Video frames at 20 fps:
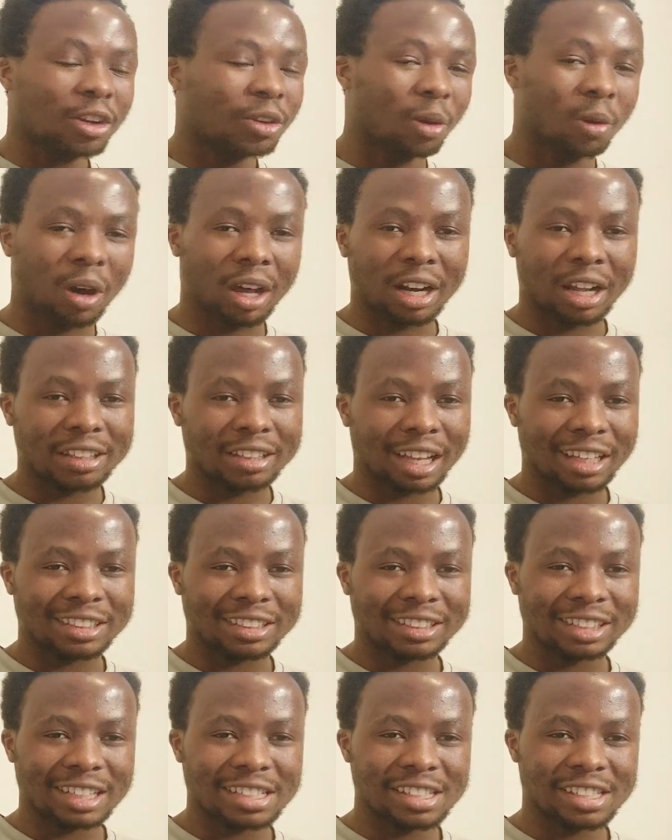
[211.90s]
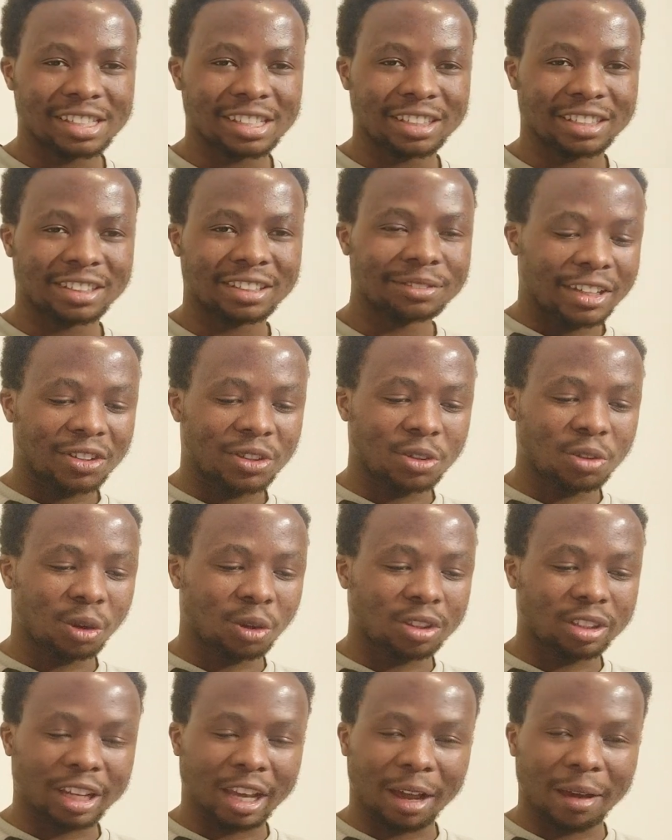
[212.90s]
no one understands it and you
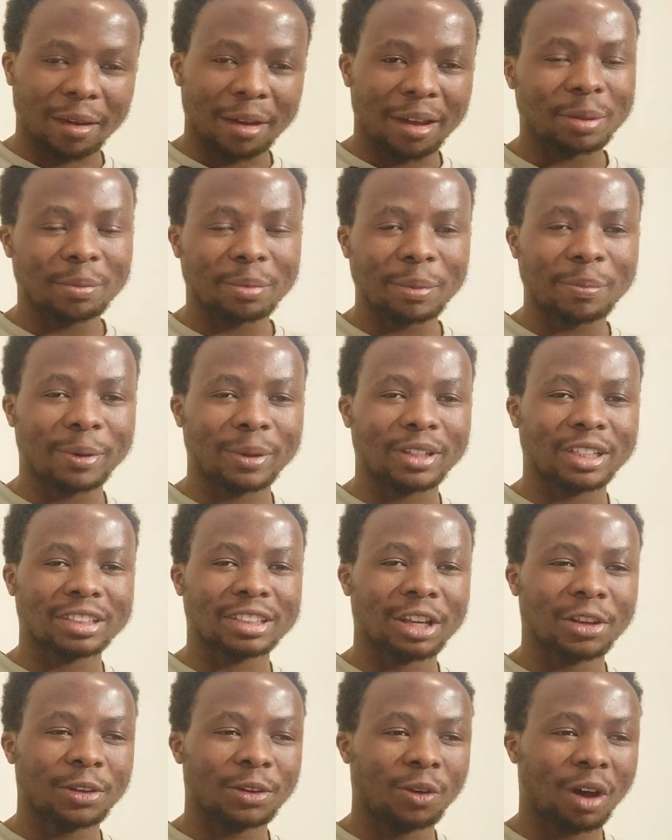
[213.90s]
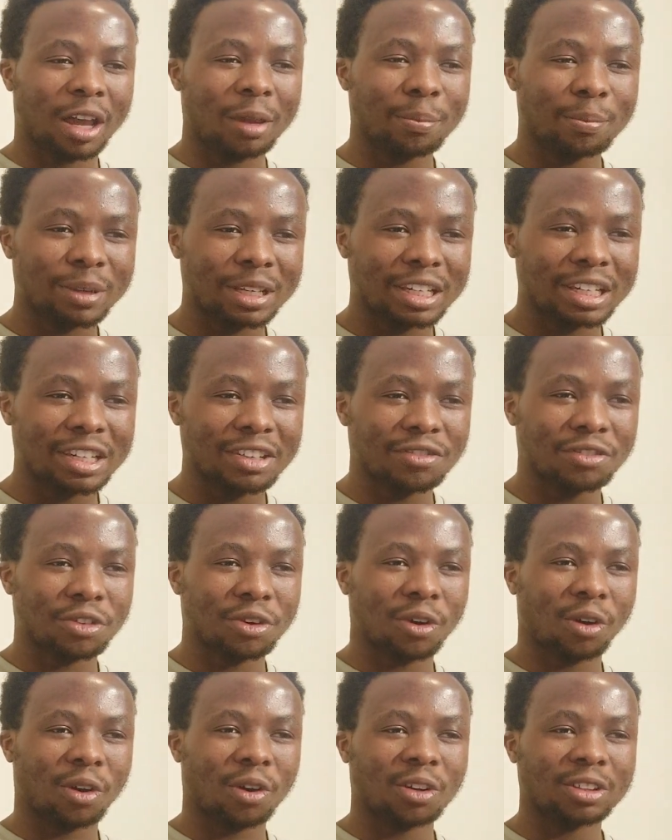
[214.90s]
know there are people they say you know i
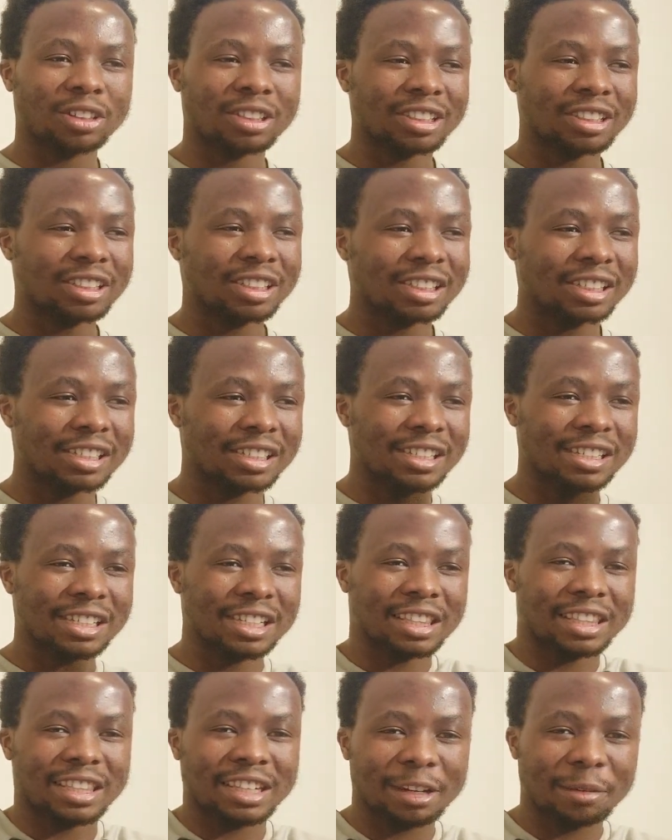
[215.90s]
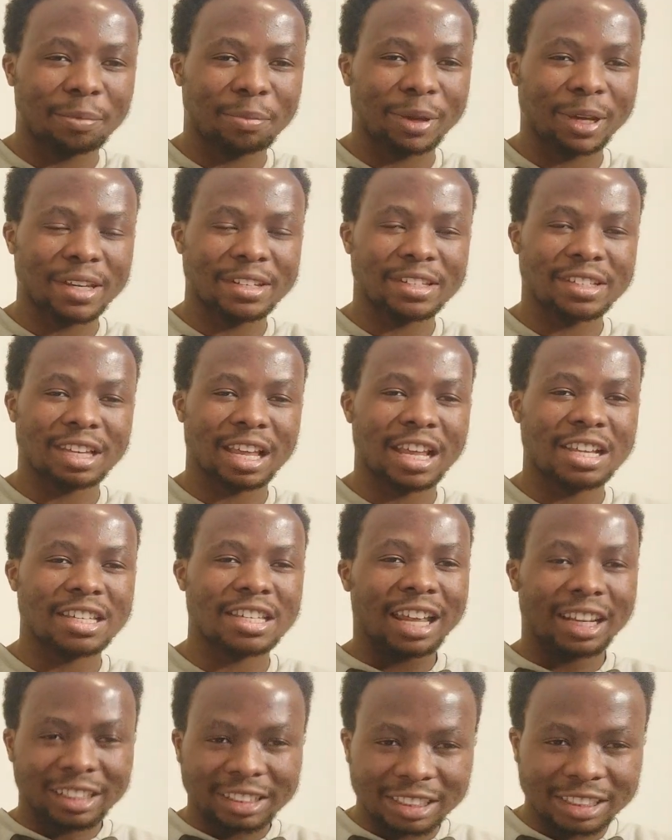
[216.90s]
believe god is three
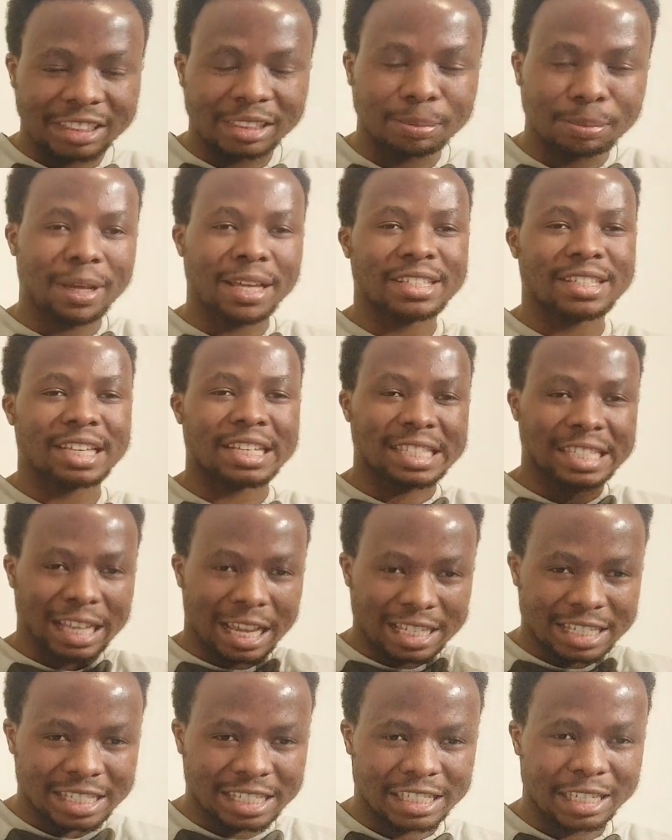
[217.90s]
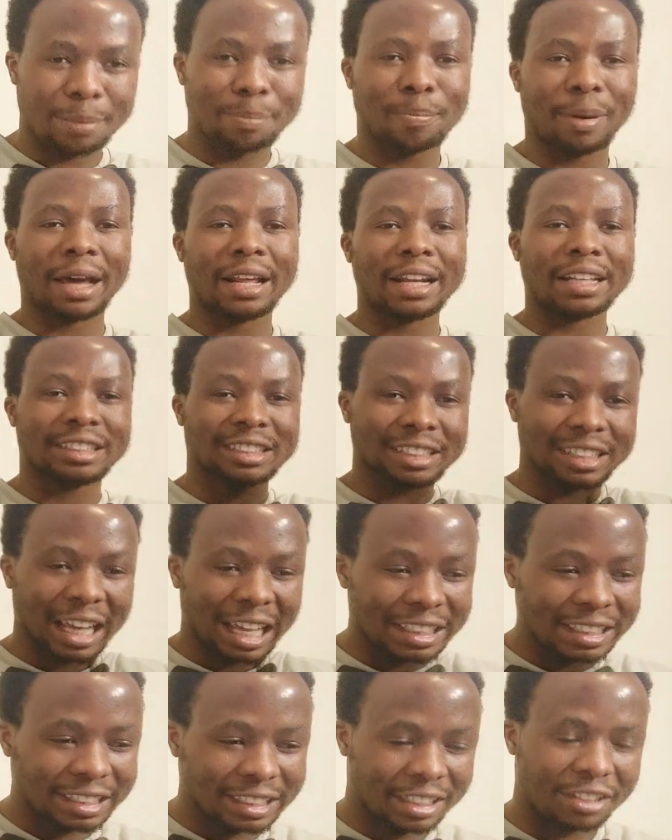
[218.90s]
persons and these persons they are separate they
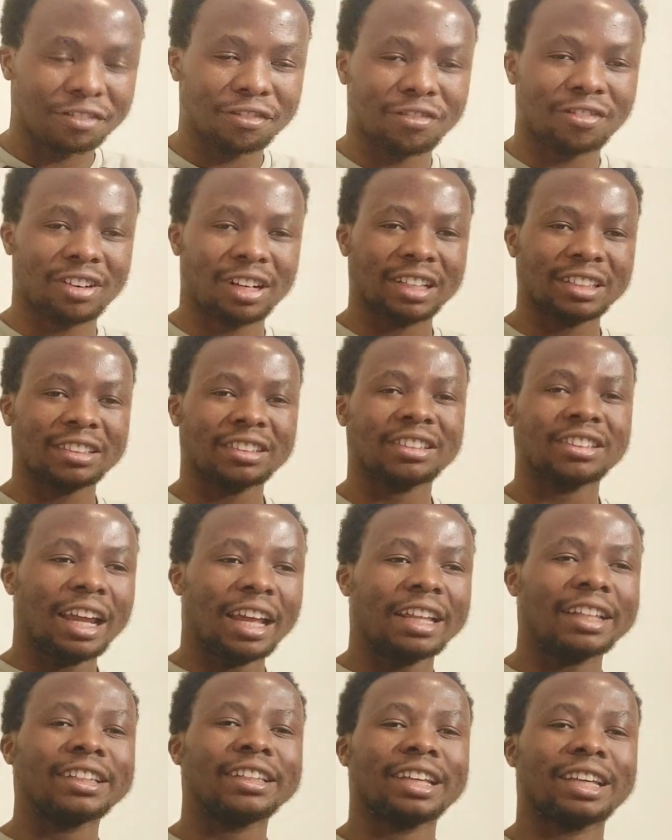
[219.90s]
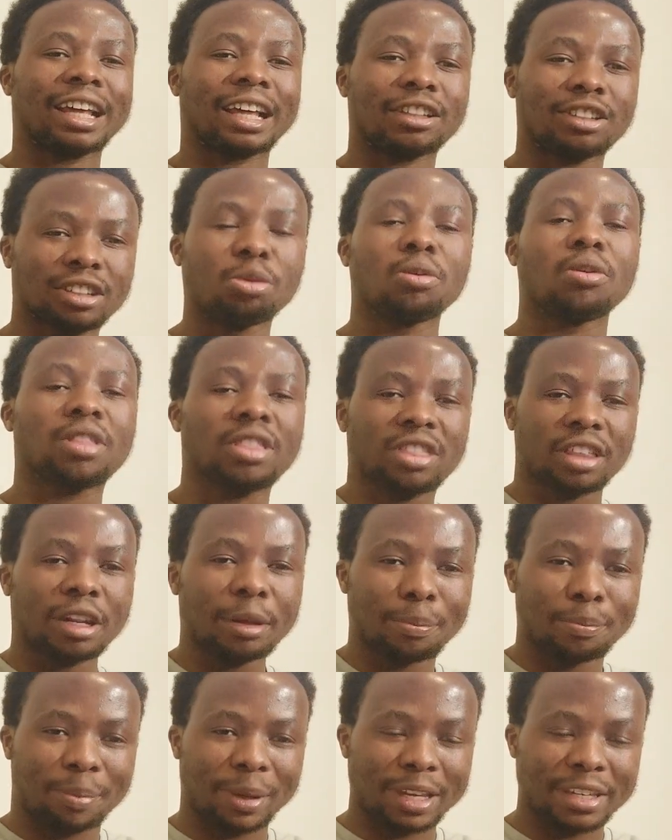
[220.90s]
are different and they are two
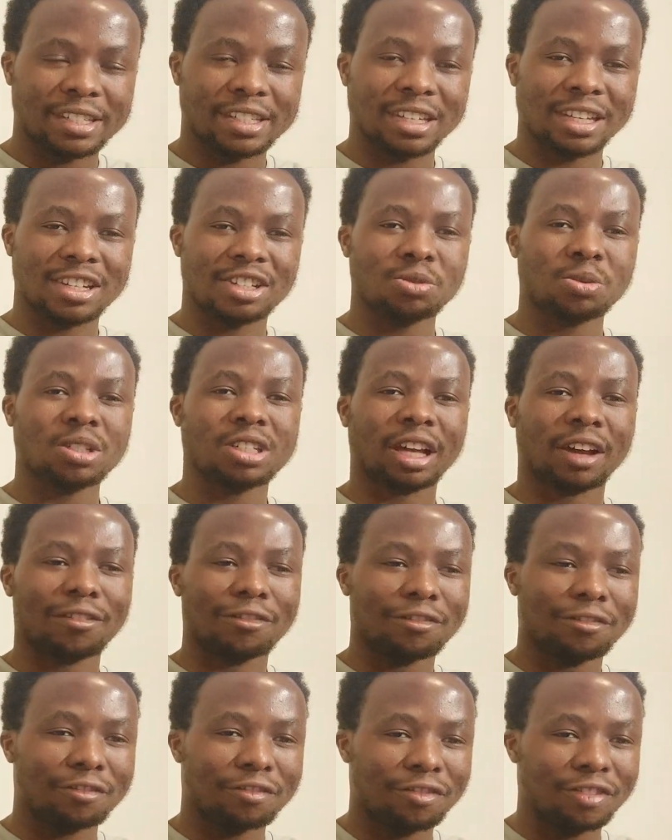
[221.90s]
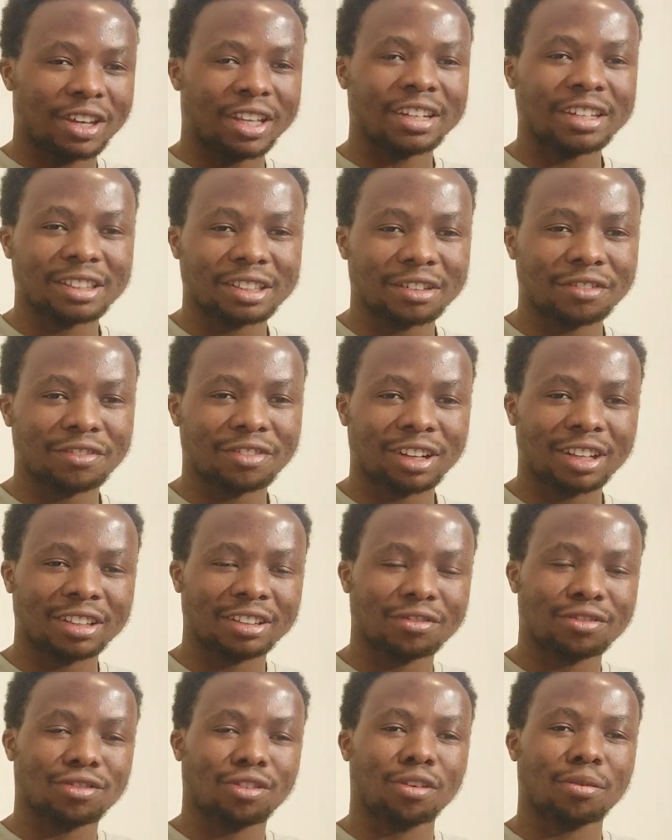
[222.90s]
three persons which are very
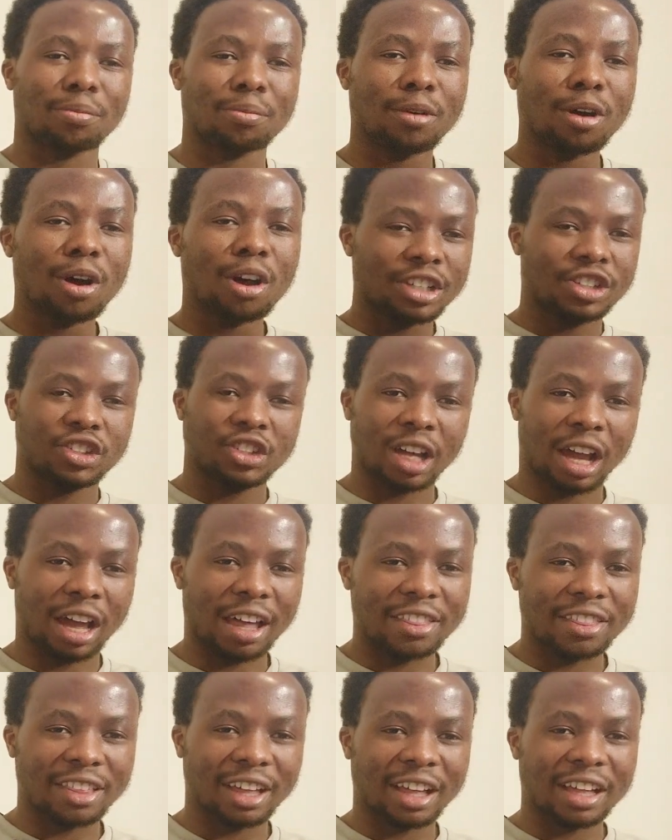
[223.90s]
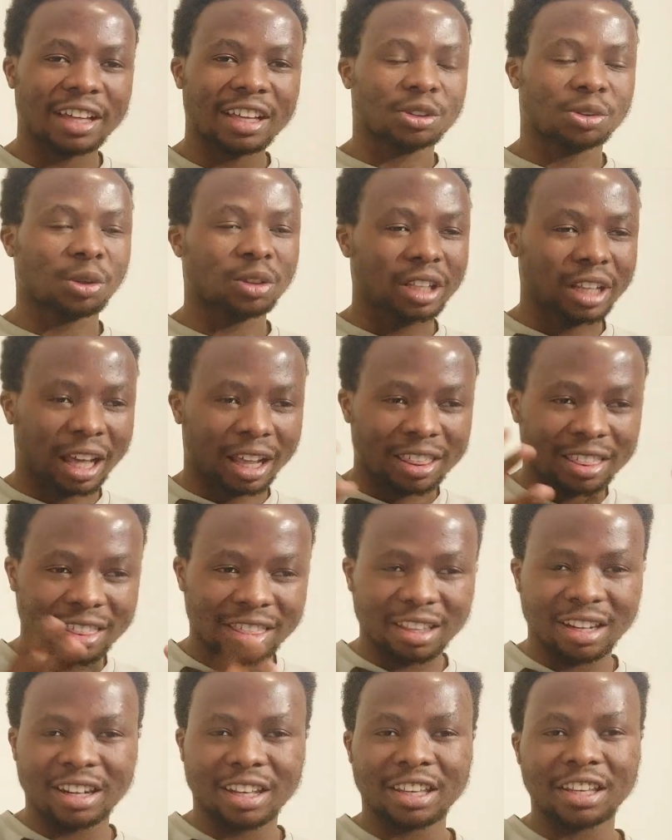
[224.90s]
different from each other so there are
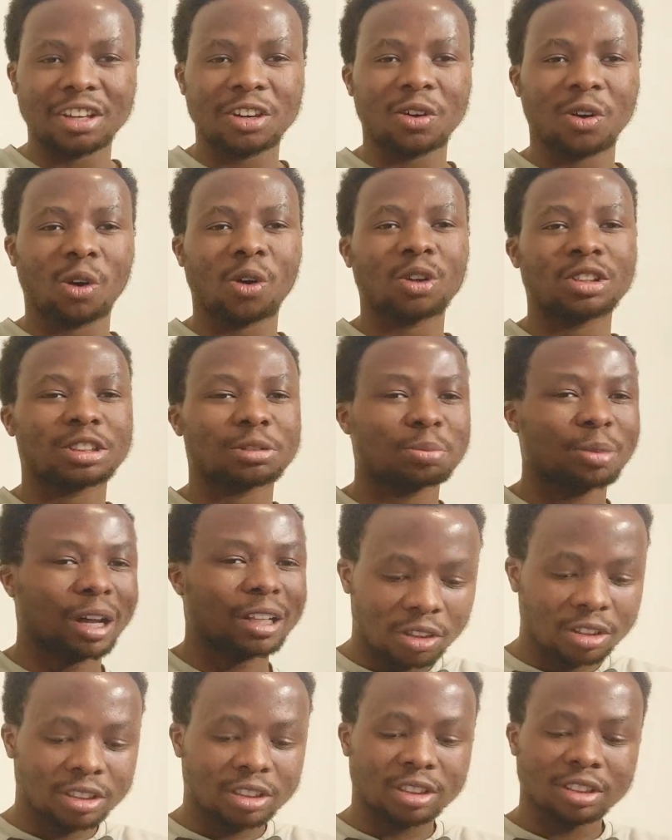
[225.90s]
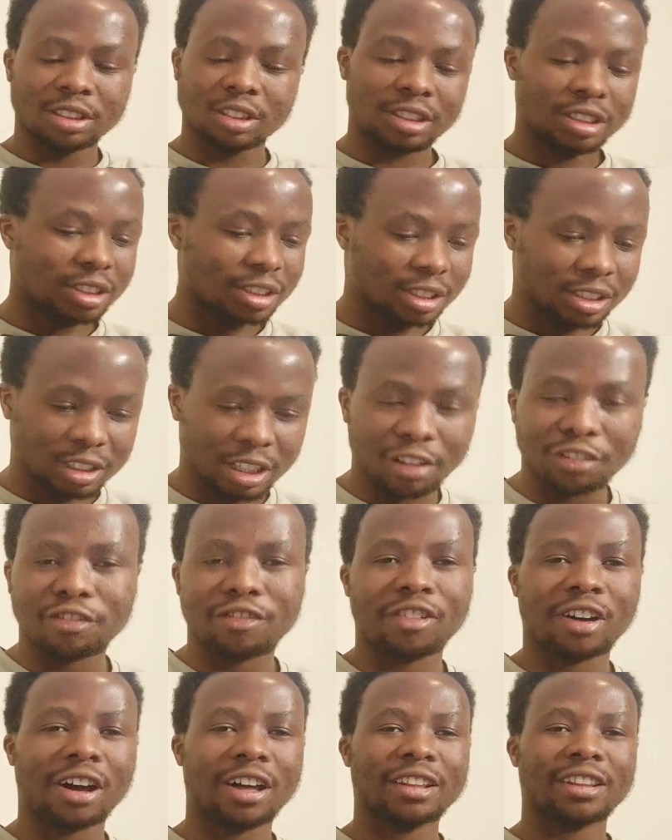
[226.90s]
three gods but god is the
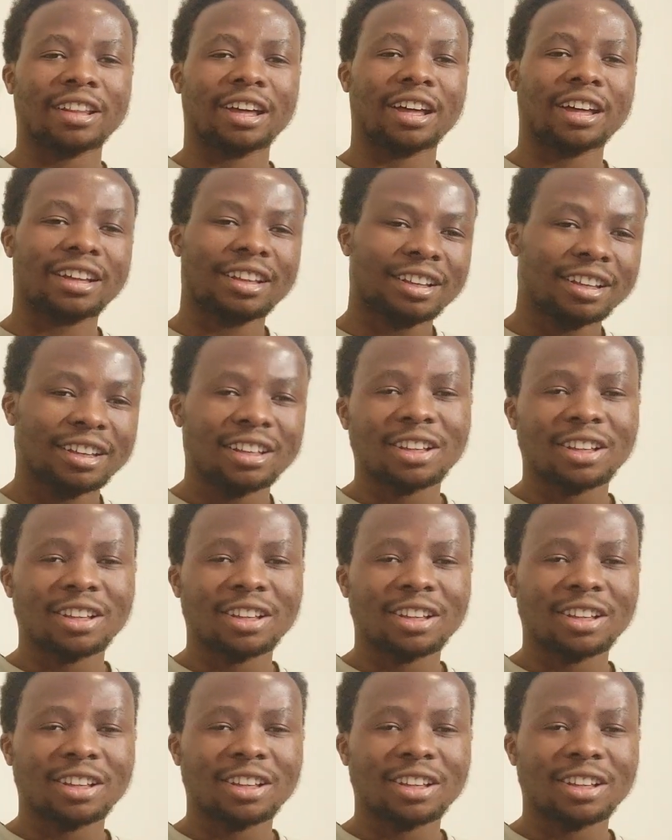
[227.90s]
father